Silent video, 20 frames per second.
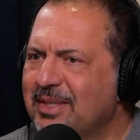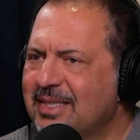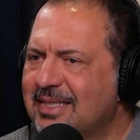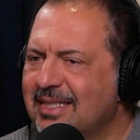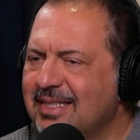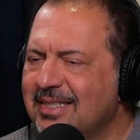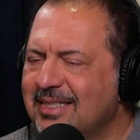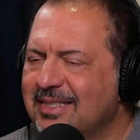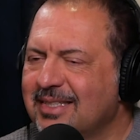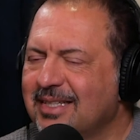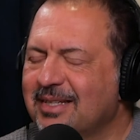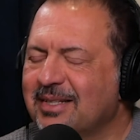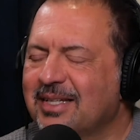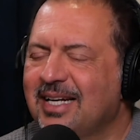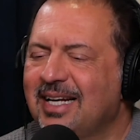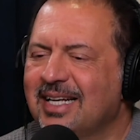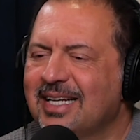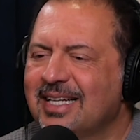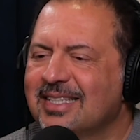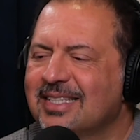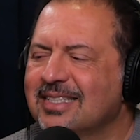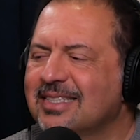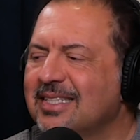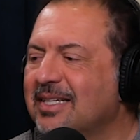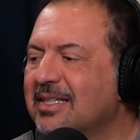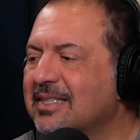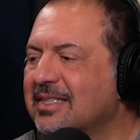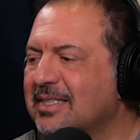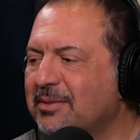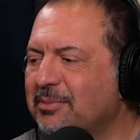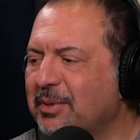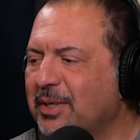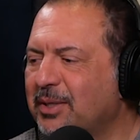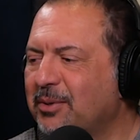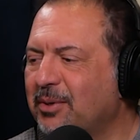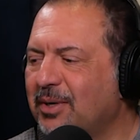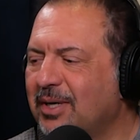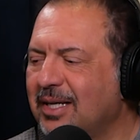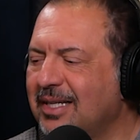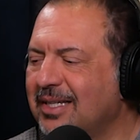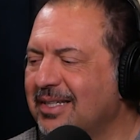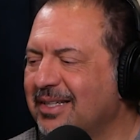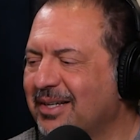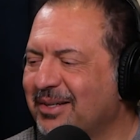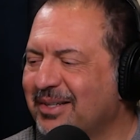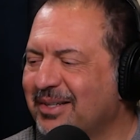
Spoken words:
was this? Can I get this? Is this recording?